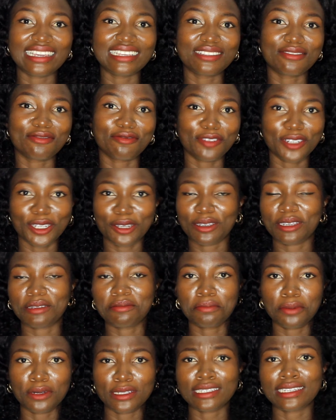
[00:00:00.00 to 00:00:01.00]
is very
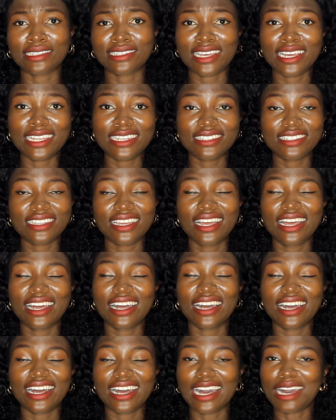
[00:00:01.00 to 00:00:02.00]
important. And
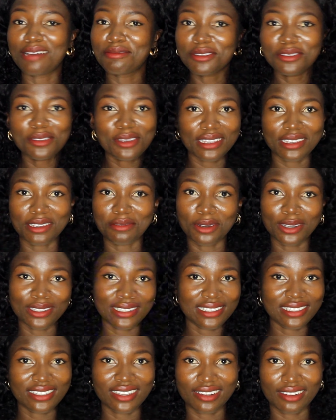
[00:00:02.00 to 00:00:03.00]
I'm not talking about
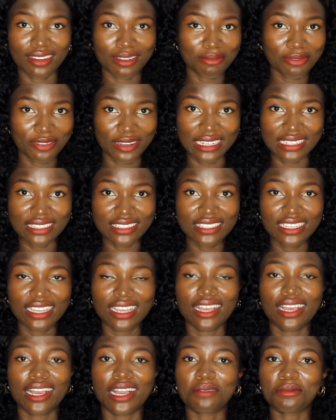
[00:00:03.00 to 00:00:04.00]
Instagram friends.
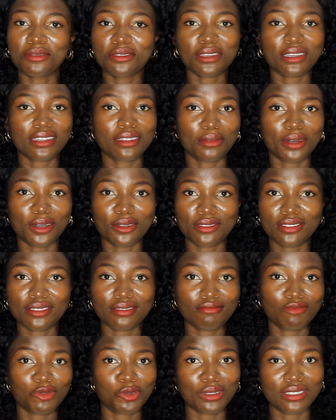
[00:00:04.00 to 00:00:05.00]
I'm not talking about
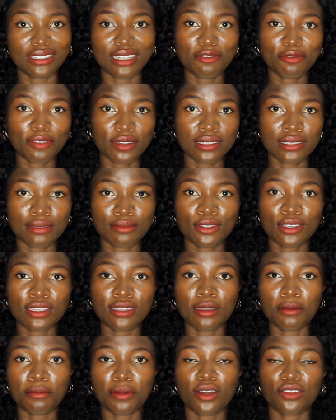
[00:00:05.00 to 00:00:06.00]
Twitter friends. I'm talking
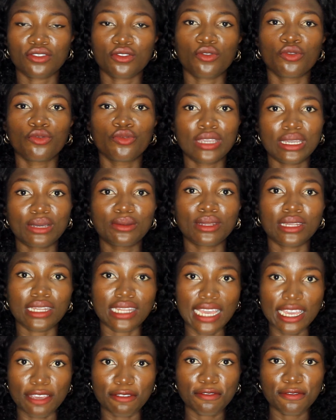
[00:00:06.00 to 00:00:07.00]
about real
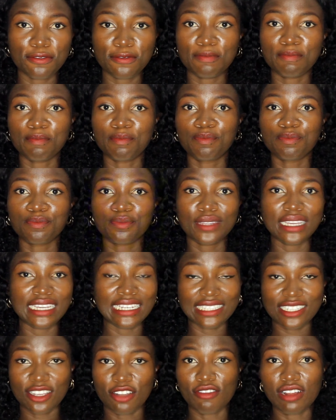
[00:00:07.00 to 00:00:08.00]
life
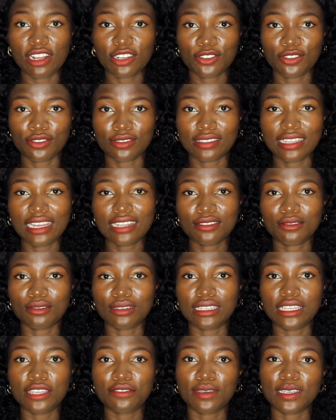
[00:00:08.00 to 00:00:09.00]
interaction. That
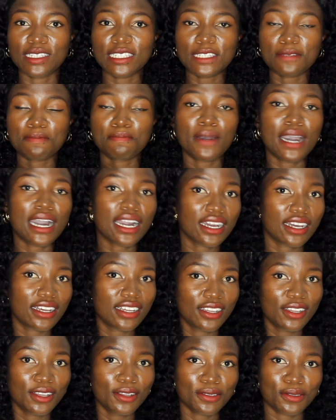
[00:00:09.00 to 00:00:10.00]
could give a spark
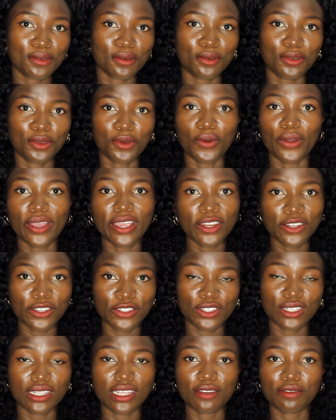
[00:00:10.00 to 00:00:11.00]
to your
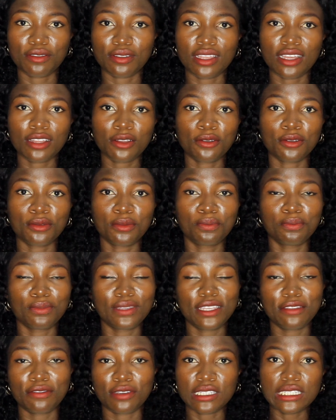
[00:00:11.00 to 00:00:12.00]
energy level. That could
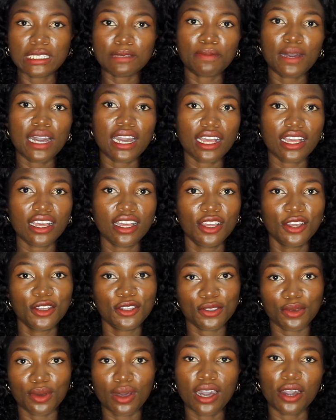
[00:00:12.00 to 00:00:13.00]
give a spark
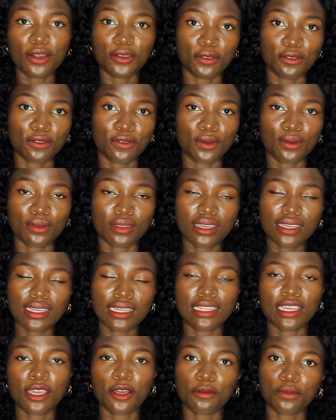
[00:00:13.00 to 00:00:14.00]
to how you feel. That can
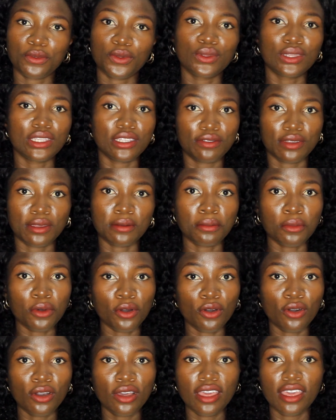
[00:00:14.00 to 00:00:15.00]
help you live a
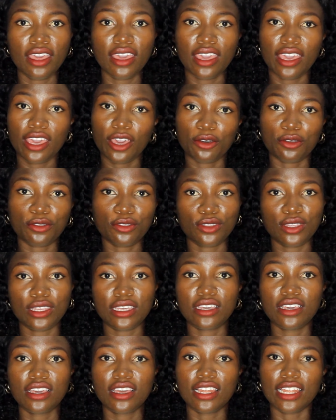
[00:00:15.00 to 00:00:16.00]
more
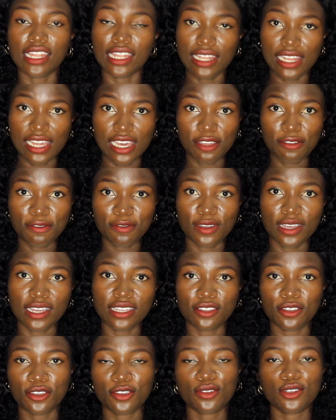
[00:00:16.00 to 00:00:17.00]
healthy life
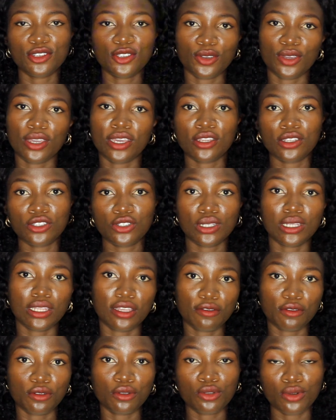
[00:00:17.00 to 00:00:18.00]
and increase your energy
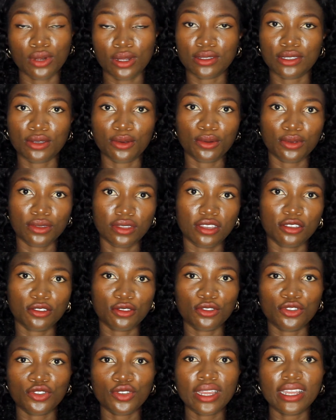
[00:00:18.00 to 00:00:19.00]
level throughout the day.
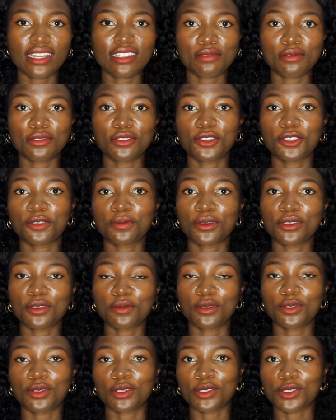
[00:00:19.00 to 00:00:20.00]
So try as much as
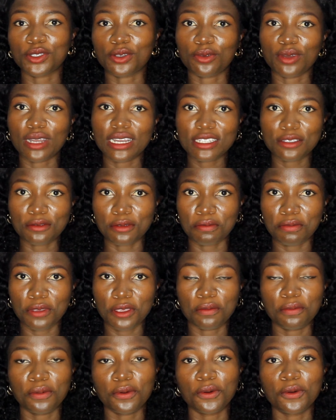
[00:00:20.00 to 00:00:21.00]
possible to interact with
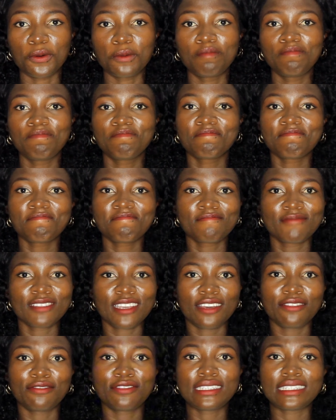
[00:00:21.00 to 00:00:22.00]
people,
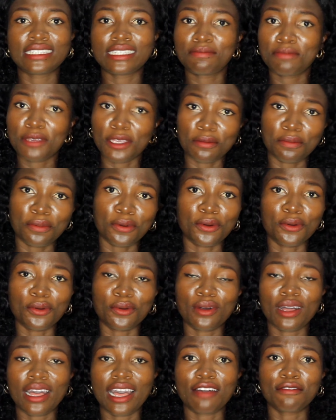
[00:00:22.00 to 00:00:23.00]
visit
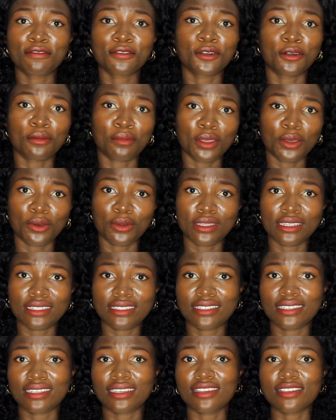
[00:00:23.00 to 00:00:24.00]
people, have
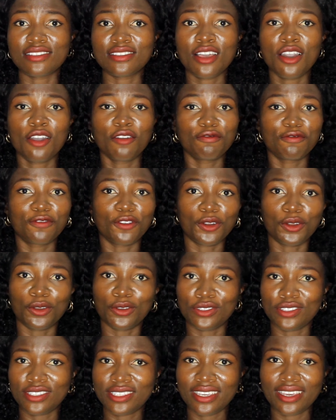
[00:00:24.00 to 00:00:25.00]
communities,
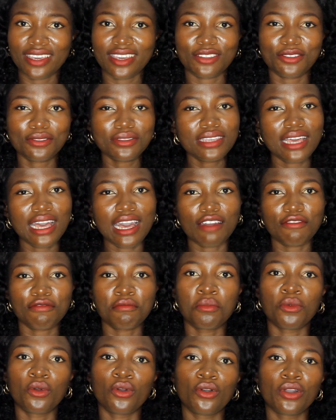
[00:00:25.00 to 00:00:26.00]
volunteer, just have
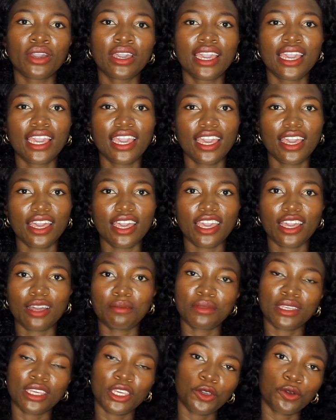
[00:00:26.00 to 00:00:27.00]
more
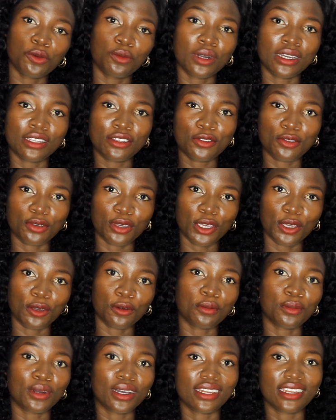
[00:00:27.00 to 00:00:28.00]
human to
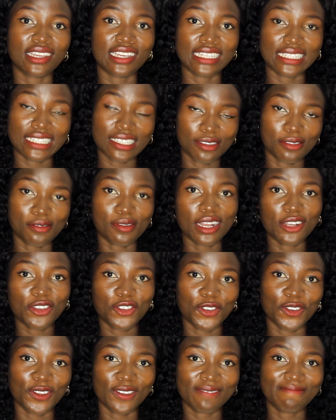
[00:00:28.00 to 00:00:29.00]
human
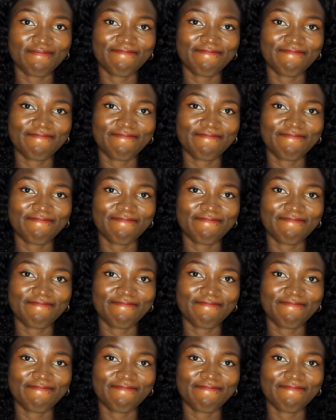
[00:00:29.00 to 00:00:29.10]
interaction.